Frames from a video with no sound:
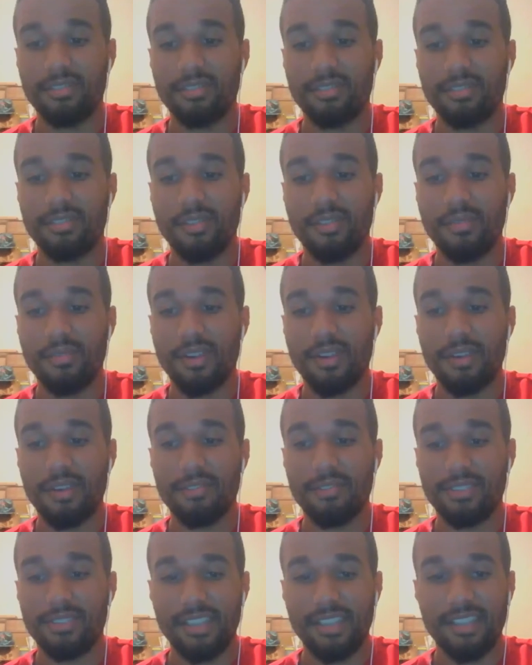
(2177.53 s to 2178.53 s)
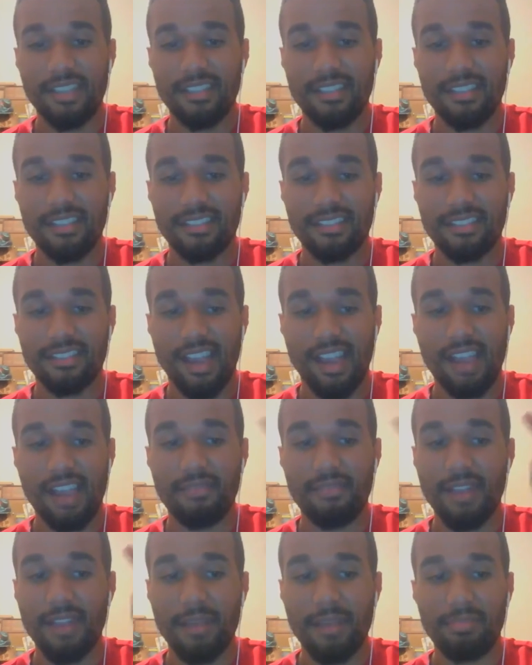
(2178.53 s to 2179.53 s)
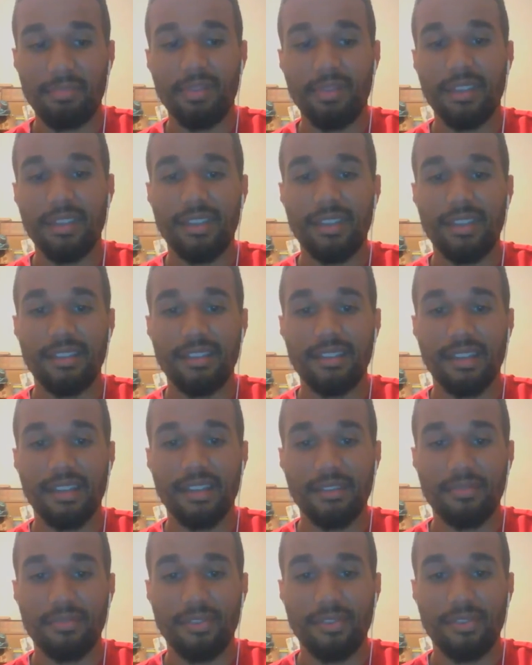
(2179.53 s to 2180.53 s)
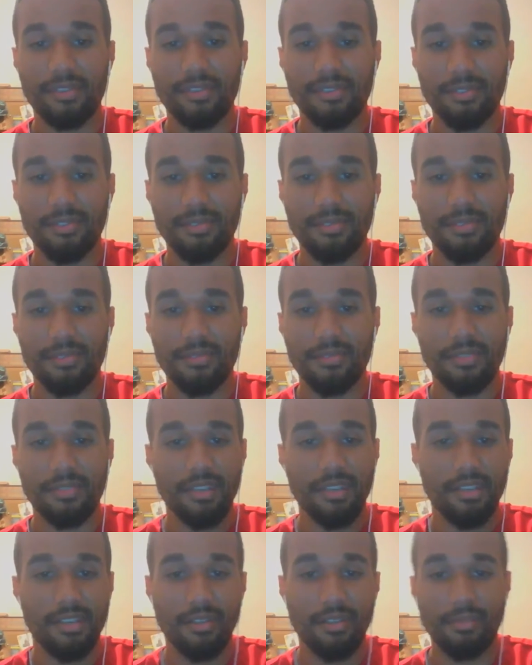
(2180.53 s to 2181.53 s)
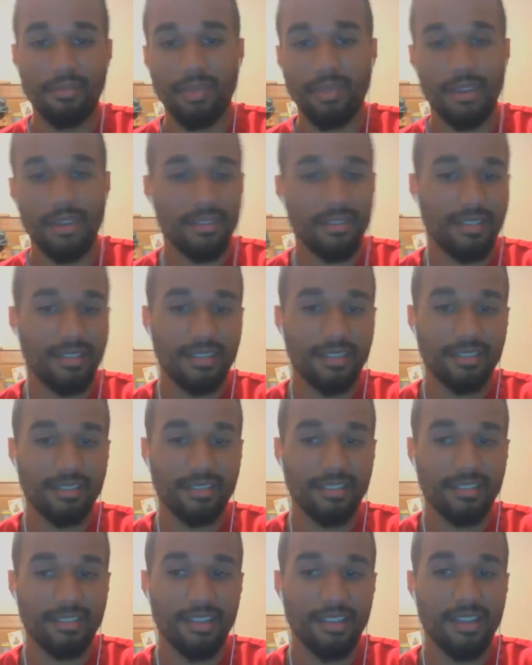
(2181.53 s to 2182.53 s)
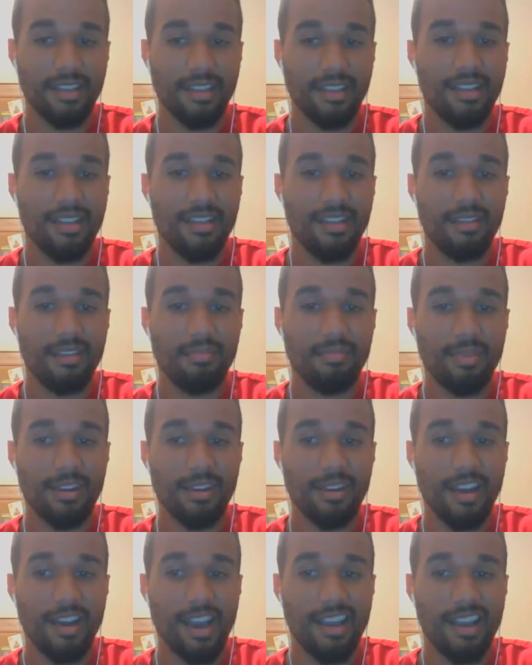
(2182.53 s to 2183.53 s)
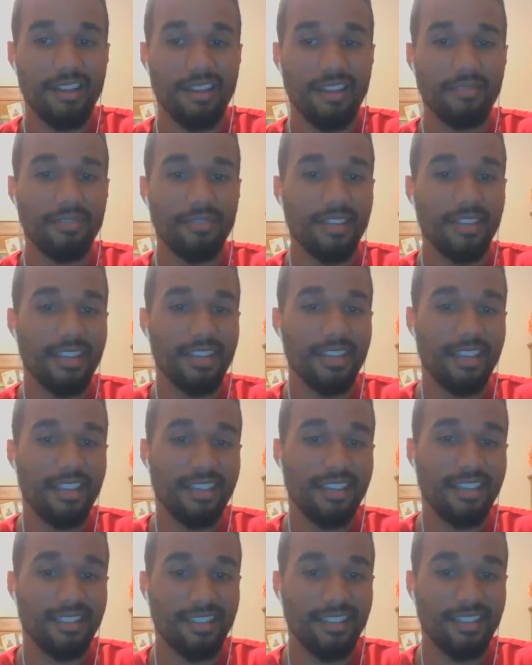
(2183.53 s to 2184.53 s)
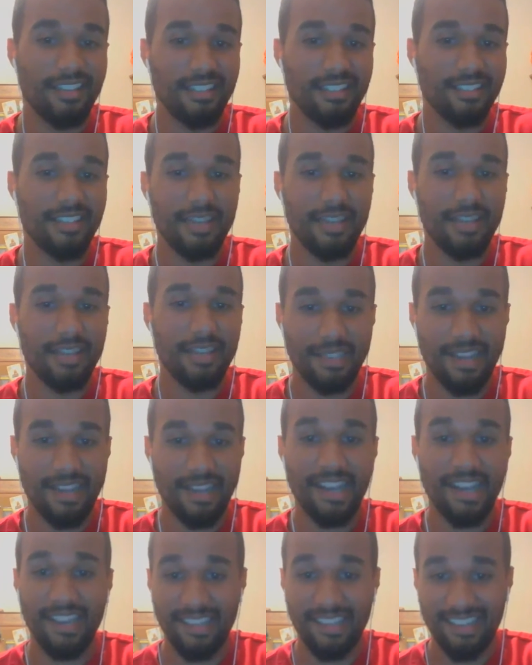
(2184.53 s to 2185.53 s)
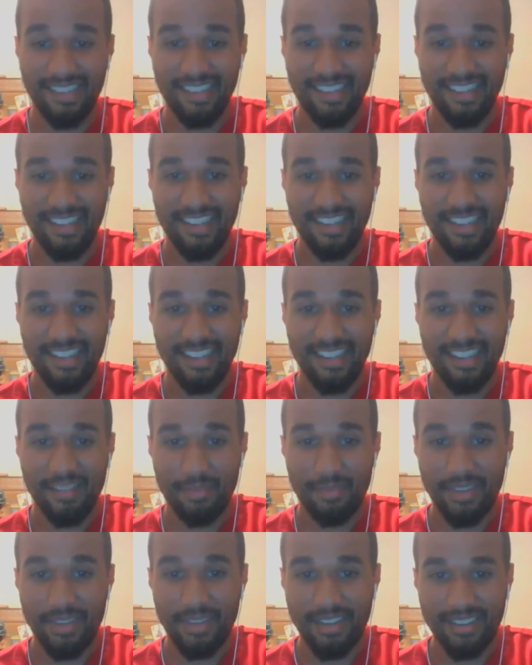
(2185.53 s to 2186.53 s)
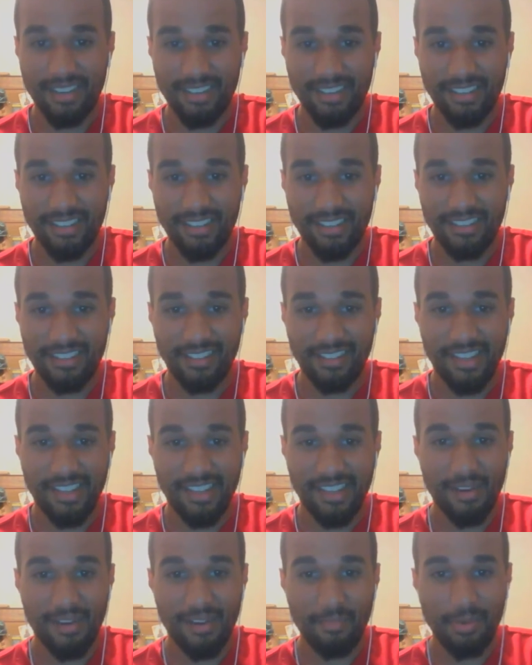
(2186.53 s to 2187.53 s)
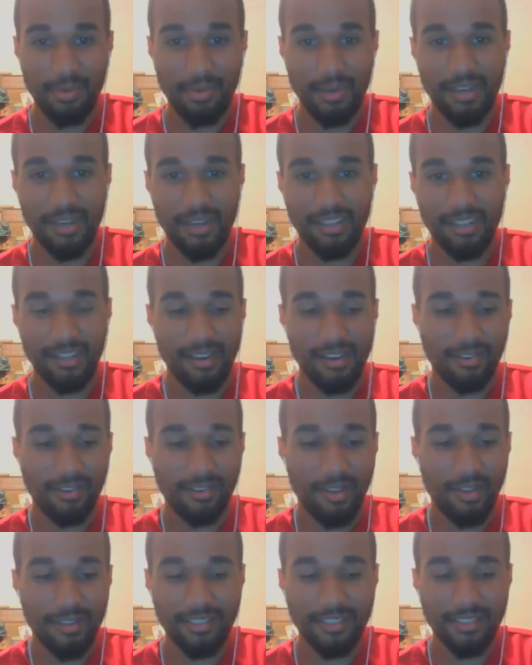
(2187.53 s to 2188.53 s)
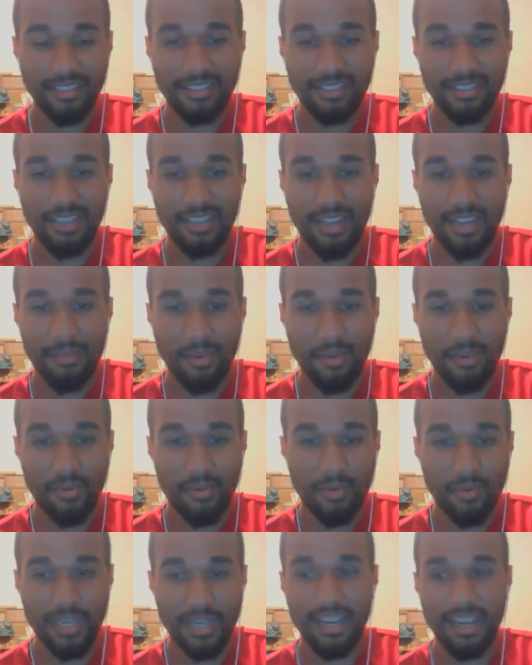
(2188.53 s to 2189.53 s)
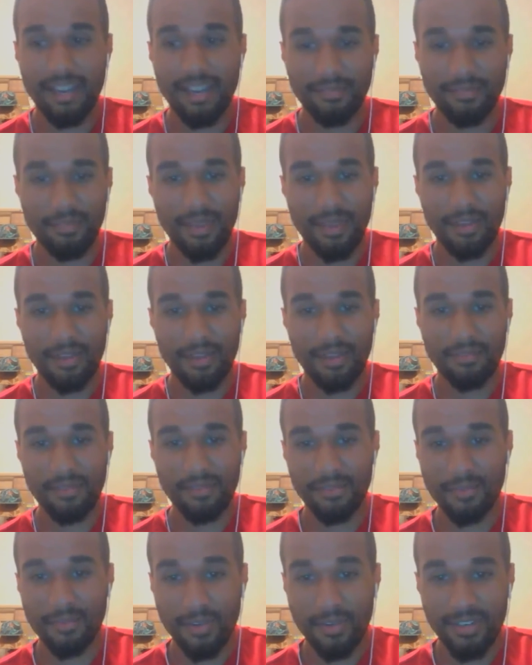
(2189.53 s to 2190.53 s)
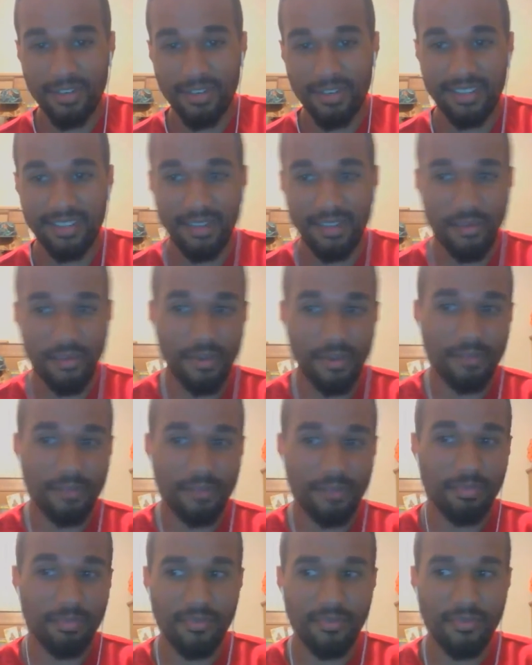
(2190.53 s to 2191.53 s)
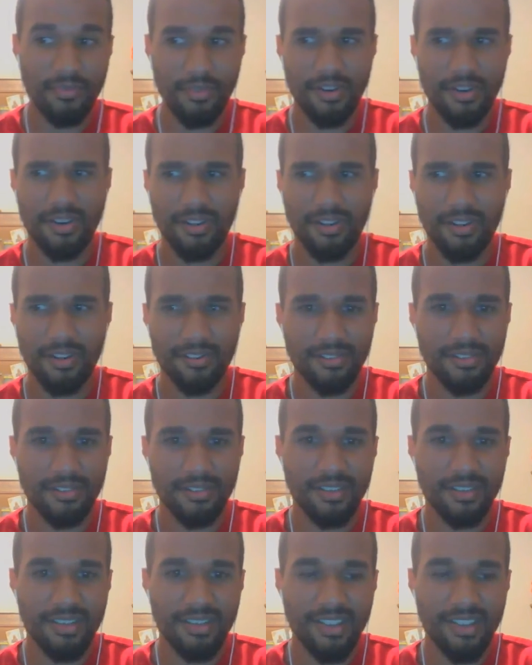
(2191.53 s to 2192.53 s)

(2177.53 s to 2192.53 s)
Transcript: what I will say is I have not played Titanfall 2 either beta test, but I kind of feel like EA is sending this game to die because they are launching this game a week after Battlefield 1 and then a week before Call of Duty.